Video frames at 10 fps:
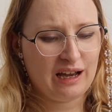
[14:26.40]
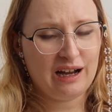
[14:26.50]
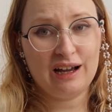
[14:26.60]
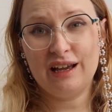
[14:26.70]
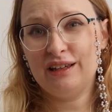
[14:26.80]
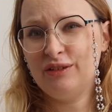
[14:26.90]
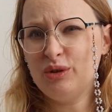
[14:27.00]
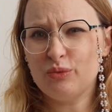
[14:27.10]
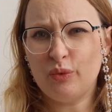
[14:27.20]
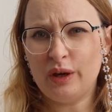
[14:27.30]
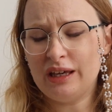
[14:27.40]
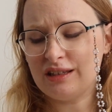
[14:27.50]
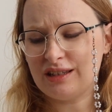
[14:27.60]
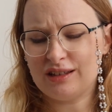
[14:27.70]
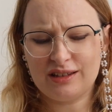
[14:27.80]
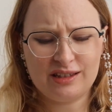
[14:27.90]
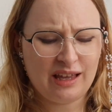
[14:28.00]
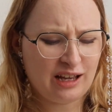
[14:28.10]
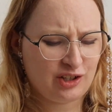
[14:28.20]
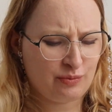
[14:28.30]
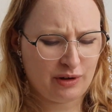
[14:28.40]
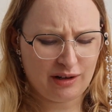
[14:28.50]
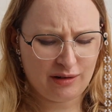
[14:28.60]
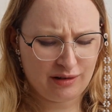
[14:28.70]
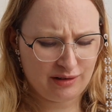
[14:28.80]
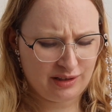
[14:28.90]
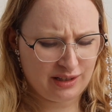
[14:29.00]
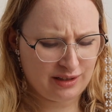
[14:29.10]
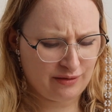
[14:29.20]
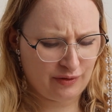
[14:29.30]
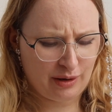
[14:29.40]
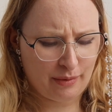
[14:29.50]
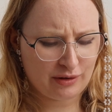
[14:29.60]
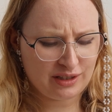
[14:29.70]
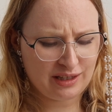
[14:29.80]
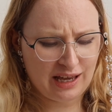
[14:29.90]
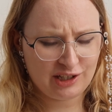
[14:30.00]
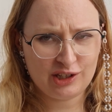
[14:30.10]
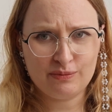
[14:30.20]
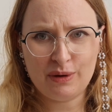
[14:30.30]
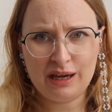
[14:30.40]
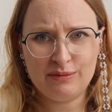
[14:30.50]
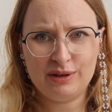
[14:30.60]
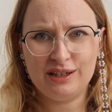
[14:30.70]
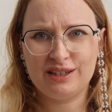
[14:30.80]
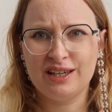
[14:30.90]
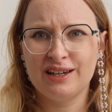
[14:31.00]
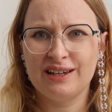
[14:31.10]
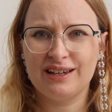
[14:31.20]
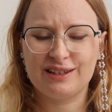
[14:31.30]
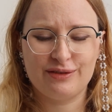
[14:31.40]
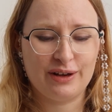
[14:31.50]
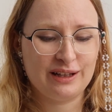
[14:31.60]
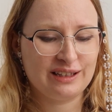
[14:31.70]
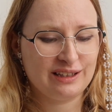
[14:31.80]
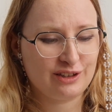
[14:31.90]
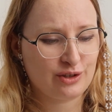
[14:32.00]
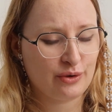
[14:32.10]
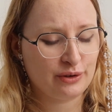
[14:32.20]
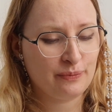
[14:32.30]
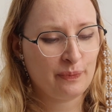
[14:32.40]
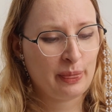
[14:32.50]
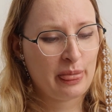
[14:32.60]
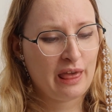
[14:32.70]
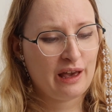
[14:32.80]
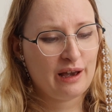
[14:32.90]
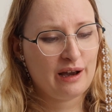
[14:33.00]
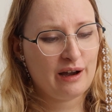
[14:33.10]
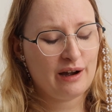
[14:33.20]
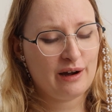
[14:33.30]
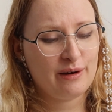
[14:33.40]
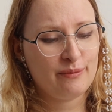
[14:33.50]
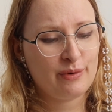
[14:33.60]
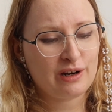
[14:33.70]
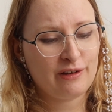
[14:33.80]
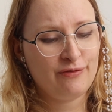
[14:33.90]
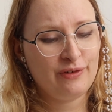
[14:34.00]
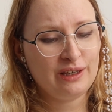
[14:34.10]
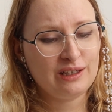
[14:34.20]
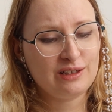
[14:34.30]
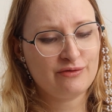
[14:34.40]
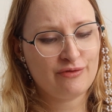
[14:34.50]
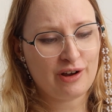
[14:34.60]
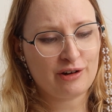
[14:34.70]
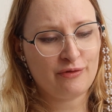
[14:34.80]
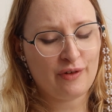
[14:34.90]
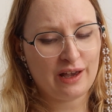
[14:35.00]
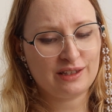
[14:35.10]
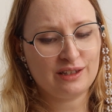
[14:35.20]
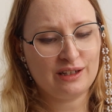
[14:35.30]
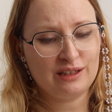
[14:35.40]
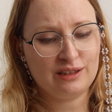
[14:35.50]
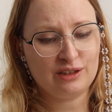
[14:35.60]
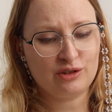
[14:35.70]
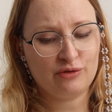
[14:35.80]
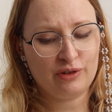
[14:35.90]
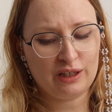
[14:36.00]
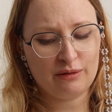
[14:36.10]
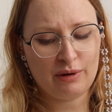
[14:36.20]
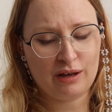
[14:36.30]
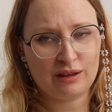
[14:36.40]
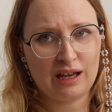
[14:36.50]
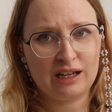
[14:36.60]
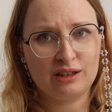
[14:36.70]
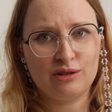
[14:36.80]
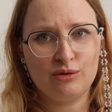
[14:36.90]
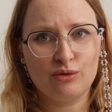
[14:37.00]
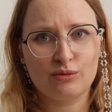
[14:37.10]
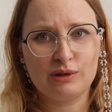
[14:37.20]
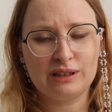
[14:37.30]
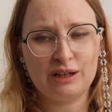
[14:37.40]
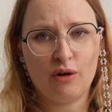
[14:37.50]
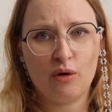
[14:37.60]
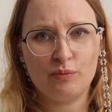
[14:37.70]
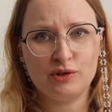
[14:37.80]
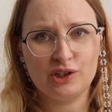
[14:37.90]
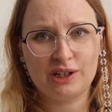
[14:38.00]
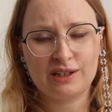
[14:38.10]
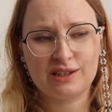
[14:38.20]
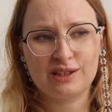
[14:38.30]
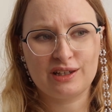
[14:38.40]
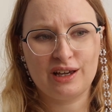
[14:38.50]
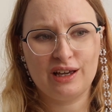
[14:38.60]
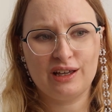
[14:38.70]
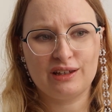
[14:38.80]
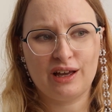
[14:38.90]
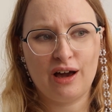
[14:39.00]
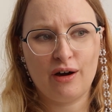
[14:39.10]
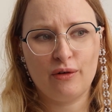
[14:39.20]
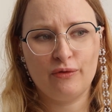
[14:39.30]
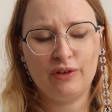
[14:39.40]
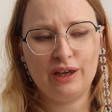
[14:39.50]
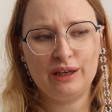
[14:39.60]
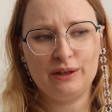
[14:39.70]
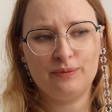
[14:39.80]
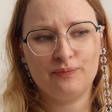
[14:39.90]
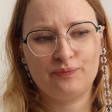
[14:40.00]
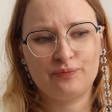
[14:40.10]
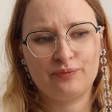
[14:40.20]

Even wings and it says something about snatching babies as well, and so on. But I think it's very fascinating to think about like normal day objects and how they